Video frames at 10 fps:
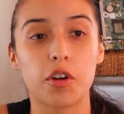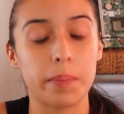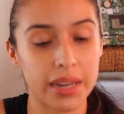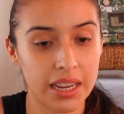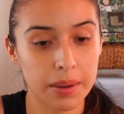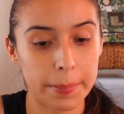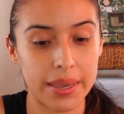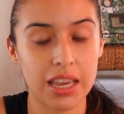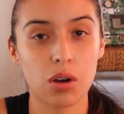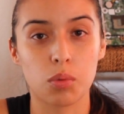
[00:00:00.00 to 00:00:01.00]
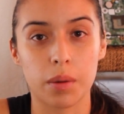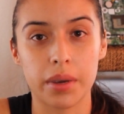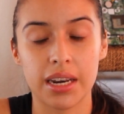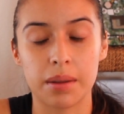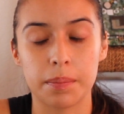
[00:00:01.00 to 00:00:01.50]
for me, being a
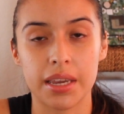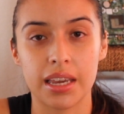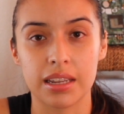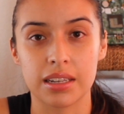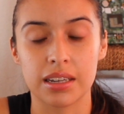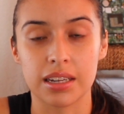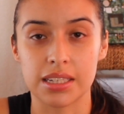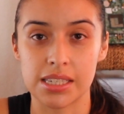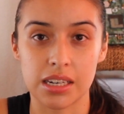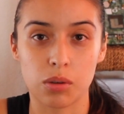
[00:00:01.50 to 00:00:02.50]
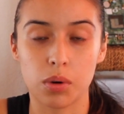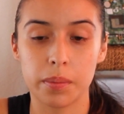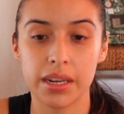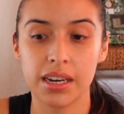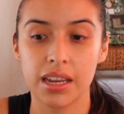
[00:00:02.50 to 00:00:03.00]
woman and being a Latina
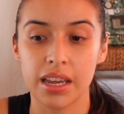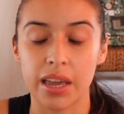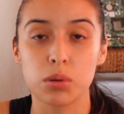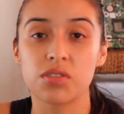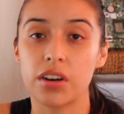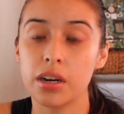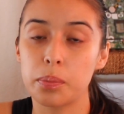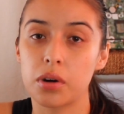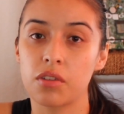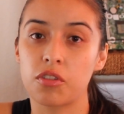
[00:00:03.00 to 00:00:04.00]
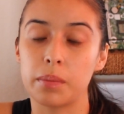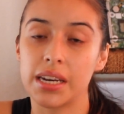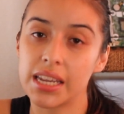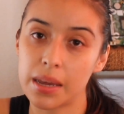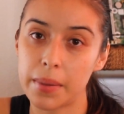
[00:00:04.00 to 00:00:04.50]
woman, it was very important for me
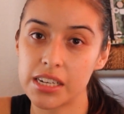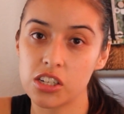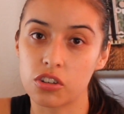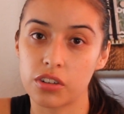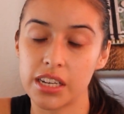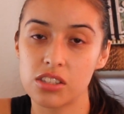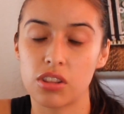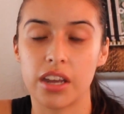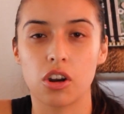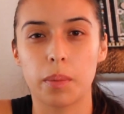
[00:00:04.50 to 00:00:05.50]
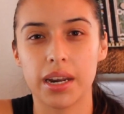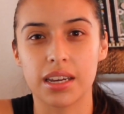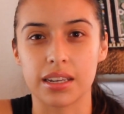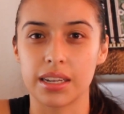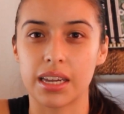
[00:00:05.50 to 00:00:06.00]
to get my degree so that nobody
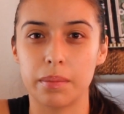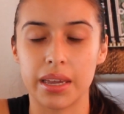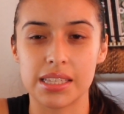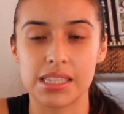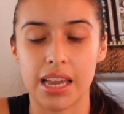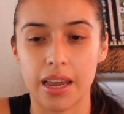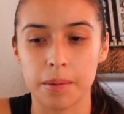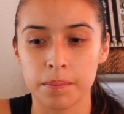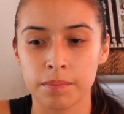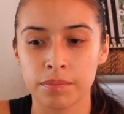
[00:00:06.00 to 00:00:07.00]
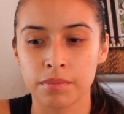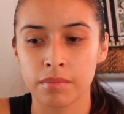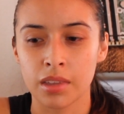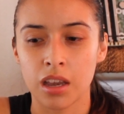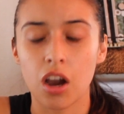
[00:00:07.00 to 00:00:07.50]
could look at me and say,
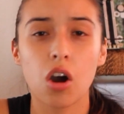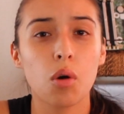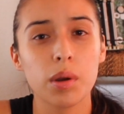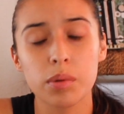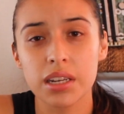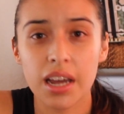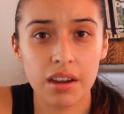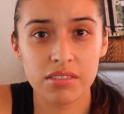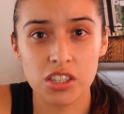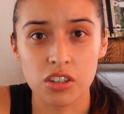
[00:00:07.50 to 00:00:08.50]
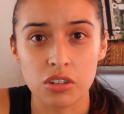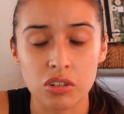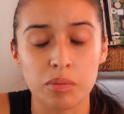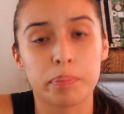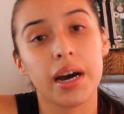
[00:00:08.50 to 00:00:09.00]
oh, we would love
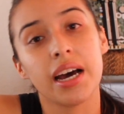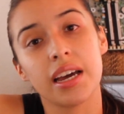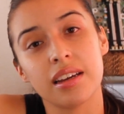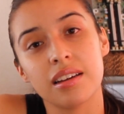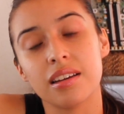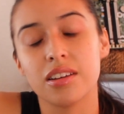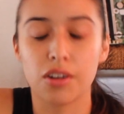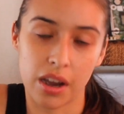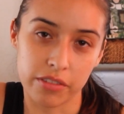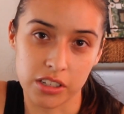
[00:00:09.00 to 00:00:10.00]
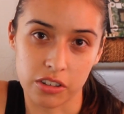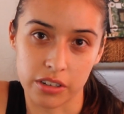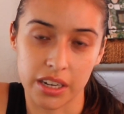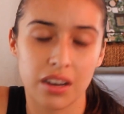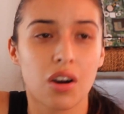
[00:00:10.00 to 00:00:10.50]
to, but you don't have a
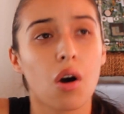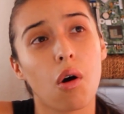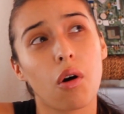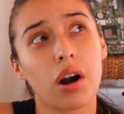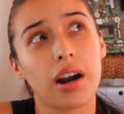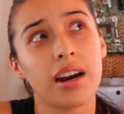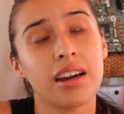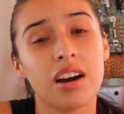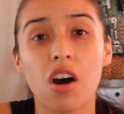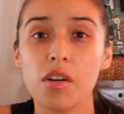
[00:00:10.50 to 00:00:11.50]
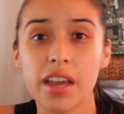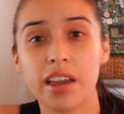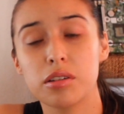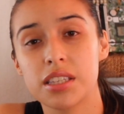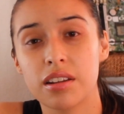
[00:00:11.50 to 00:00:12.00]
degree. Or, oh yeah,
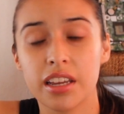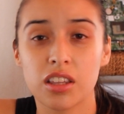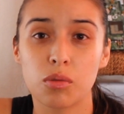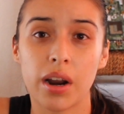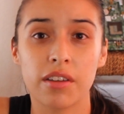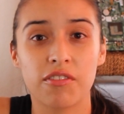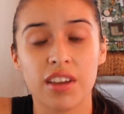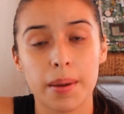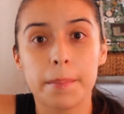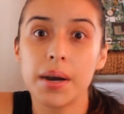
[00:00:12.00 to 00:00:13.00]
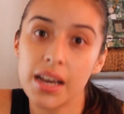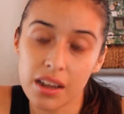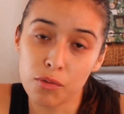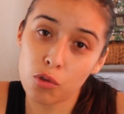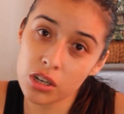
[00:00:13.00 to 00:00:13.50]
you sound like the right fit,
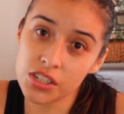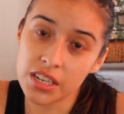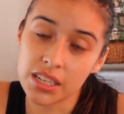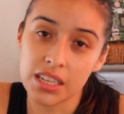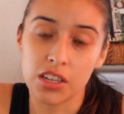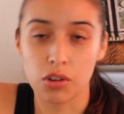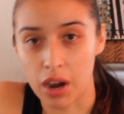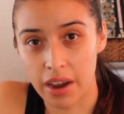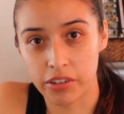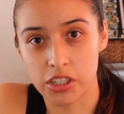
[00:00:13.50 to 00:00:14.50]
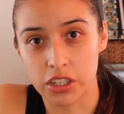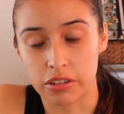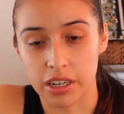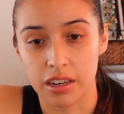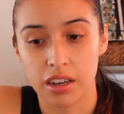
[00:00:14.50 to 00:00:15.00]
but unfortunately you don't have your
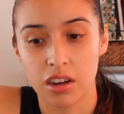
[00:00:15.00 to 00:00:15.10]
degree